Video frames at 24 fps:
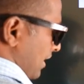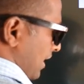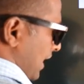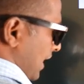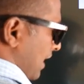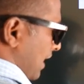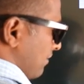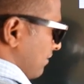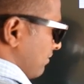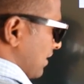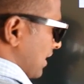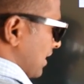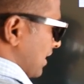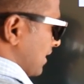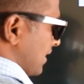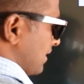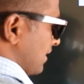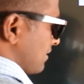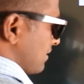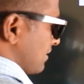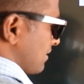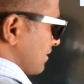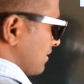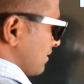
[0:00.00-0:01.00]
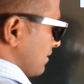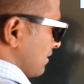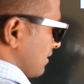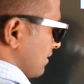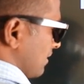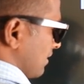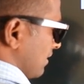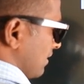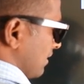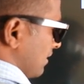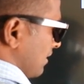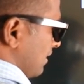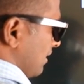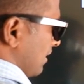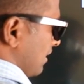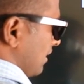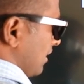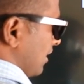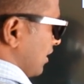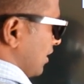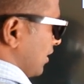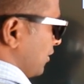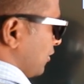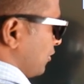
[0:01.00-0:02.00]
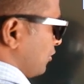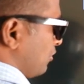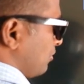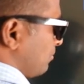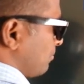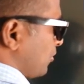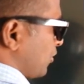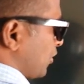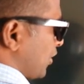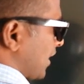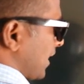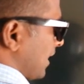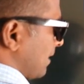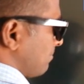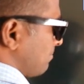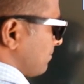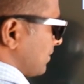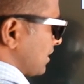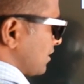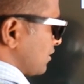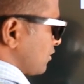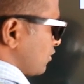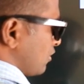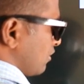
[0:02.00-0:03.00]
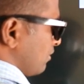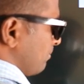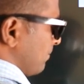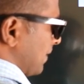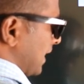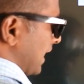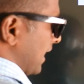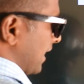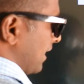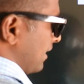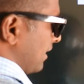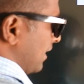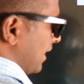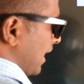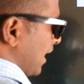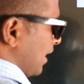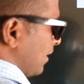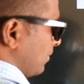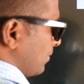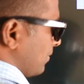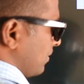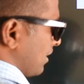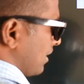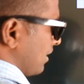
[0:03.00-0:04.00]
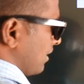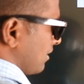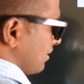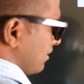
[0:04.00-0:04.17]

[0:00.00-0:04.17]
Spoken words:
After this, no more numbers to bring it down.